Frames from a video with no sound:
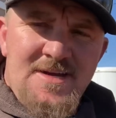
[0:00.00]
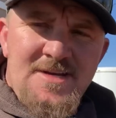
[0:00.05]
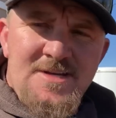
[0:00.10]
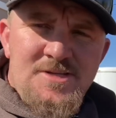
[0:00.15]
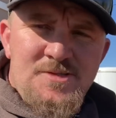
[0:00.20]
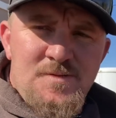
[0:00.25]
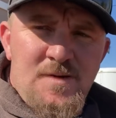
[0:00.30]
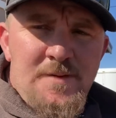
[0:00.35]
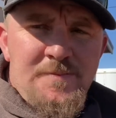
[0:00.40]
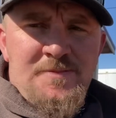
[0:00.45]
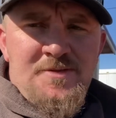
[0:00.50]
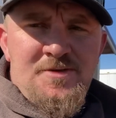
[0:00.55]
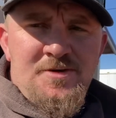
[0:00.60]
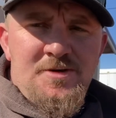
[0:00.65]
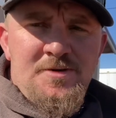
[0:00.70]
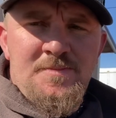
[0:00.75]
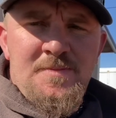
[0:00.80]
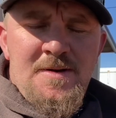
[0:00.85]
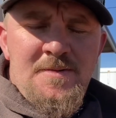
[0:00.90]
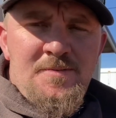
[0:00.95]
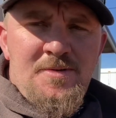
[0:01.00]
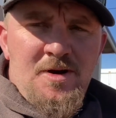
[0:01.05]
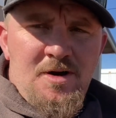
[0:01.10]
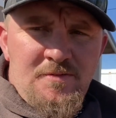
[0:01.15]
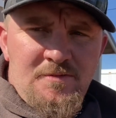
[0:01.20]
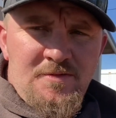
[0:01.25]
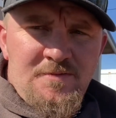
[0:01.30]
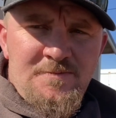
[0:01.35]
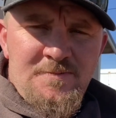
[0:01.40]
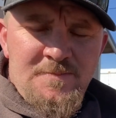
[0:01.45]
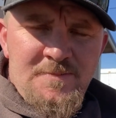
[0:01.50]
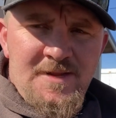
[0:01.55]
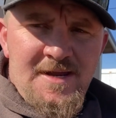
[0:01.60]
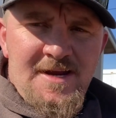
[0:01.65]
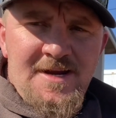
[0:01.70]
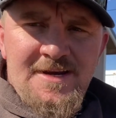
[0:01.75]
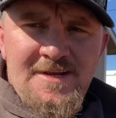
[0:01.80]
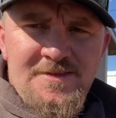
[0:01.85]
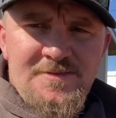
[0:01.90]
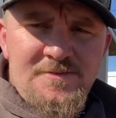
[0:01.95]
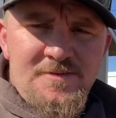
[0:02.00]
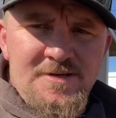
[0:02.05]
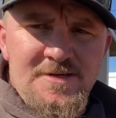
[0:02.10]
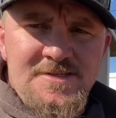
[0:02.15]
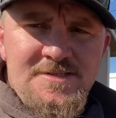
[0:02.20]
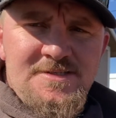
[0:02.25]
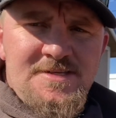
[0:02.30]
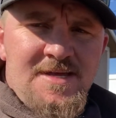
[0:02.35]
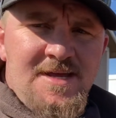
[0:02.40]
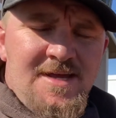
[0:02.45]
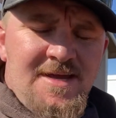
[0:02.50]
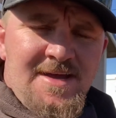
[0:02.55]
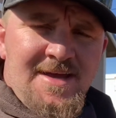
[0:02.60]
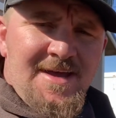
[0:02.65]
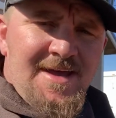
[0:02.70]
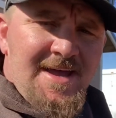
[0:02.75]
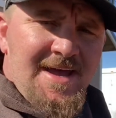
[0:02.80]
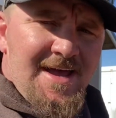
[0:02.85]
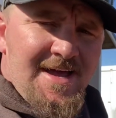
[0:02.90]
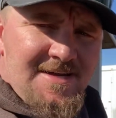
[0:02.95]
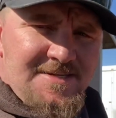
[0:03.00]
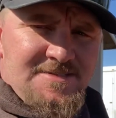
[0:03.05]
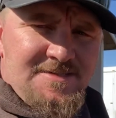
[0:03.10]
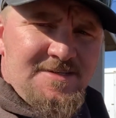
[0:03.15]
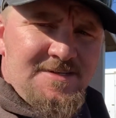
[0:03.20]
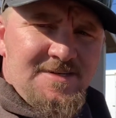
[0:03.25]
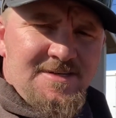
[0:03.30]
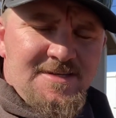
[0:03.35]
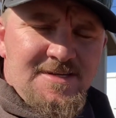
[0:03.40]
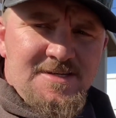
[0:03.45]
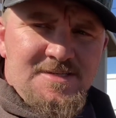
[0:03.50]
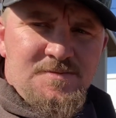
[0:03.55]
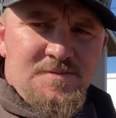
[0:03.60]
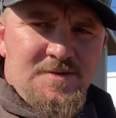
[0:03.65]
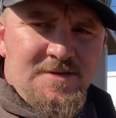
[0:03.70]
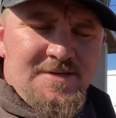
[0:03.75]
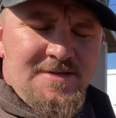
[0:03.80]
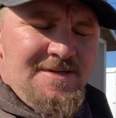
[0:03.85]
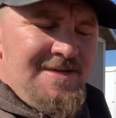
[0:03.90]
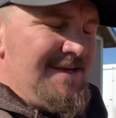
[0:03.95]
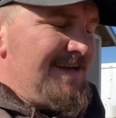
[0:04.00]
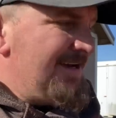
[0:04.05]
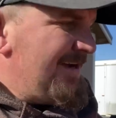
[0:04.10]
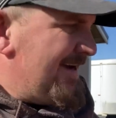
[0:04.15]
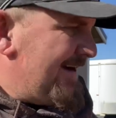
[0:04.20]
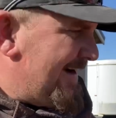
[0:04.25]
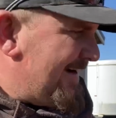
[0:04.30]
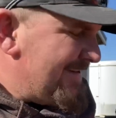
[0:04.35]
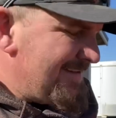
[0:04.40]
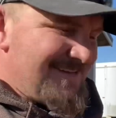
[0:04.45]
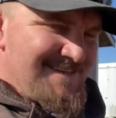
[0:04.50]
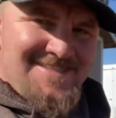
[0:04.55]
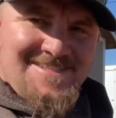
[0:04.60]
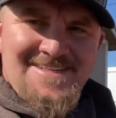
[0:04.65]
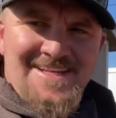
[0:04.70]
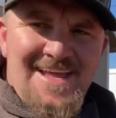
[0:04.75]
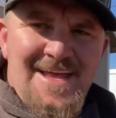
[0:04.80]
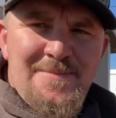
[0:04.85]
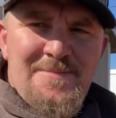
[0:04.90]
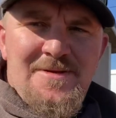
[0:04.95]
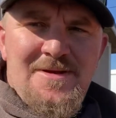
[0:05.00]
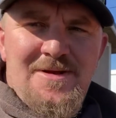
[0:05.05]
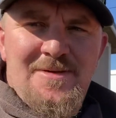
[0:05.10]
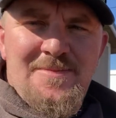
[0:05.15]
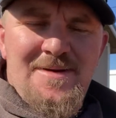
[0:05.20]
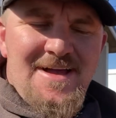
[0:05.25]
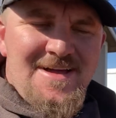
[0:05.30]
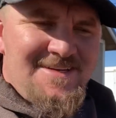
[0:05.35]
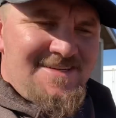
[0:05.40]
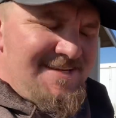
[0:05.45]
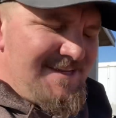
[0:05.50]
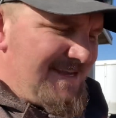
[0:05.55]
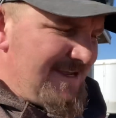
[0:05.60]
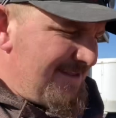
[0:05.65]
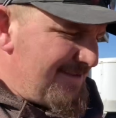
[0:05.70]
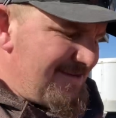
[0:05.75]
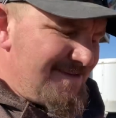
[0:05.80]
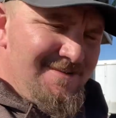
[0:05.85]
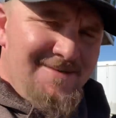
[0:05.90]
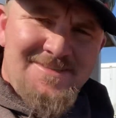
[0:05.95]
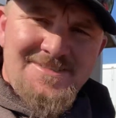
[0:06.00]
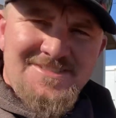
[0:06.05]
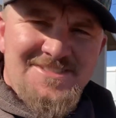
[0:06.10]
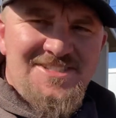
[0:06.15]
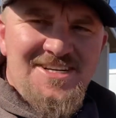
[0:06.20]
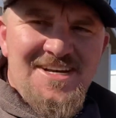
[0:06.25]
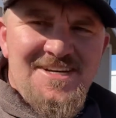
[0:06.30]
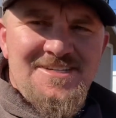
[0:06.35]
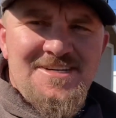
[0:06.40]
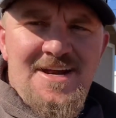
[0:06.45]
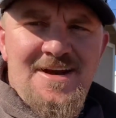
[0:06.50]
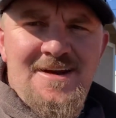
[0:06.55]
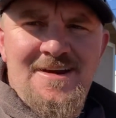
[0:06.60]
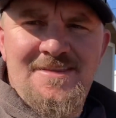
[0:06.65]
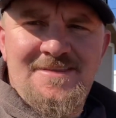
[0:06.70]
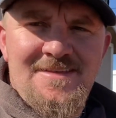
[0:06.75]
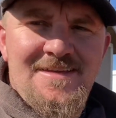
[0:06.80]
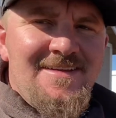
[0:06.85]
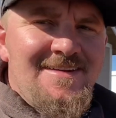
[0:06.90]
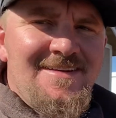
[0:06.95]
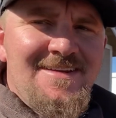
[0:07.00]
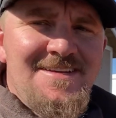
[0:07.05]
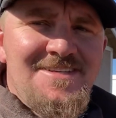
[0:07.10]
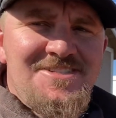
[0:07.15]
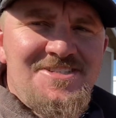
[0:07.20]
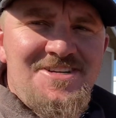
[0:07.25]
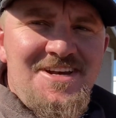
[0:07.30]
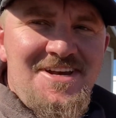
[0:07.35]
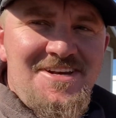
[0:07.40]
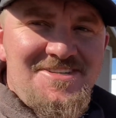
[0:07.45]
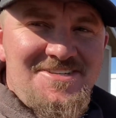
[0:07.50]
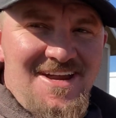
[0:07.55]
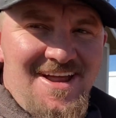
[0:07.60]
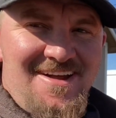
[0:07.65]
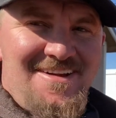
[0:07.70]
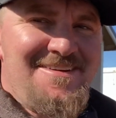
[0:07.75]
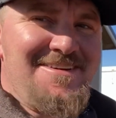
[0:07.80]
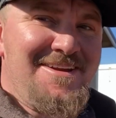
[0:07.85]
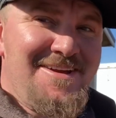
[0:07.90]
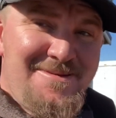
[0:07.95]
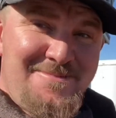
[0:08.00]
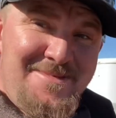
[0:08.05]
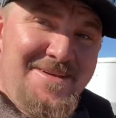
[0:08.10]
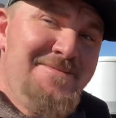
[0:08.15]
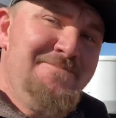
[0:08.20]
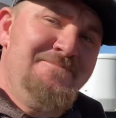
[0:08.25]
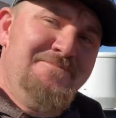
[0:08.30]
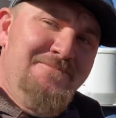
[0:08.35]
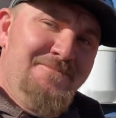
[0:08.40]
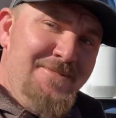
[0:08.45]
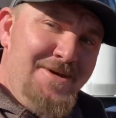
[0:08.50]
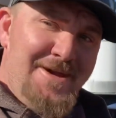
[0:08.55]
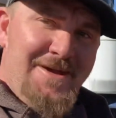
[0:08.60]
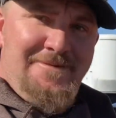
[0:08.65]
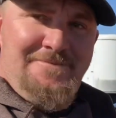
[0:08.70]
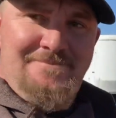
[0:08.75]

Swap the third member over from the 83's axle into this one, and then slap it all back together, change out anything that needs changed out, you know what I mean? Right.